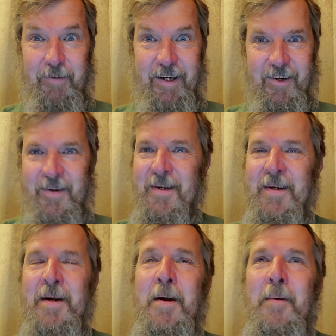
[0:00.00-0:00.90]
figure.
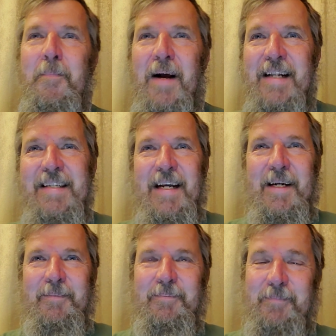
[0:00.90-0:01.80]
But
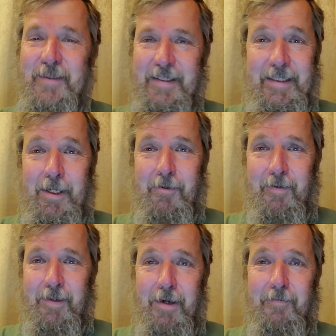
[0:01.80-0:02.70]

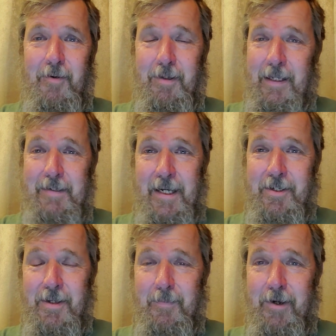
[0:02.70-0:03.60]
their fault. I was
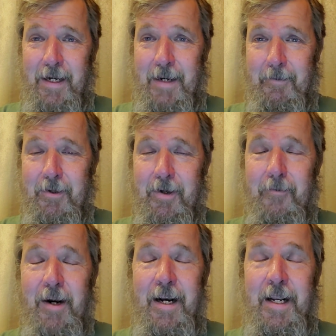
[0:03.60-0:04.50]
actually pretty damn good at
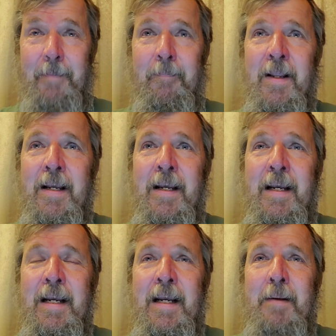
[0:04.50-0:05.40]
what I did.
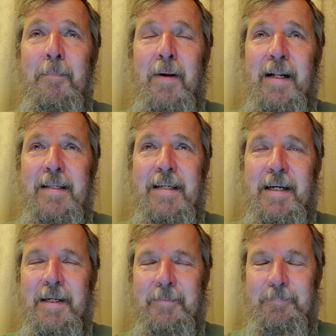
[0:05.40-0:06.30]
But
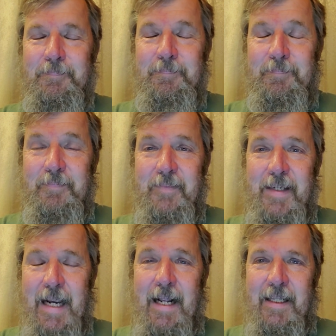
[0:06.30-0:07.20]

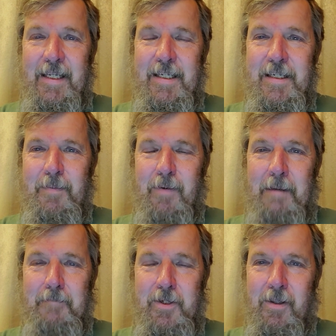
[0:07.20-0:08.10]
yeah, this is the
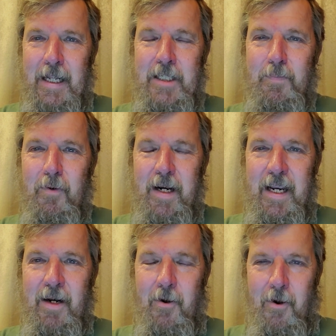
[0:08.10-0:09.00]
problem. So let's bring
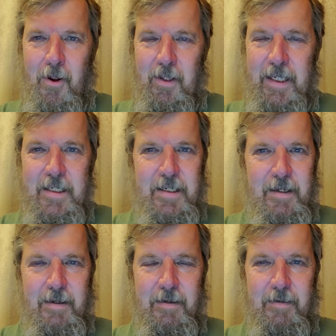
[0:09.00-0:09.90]
in all these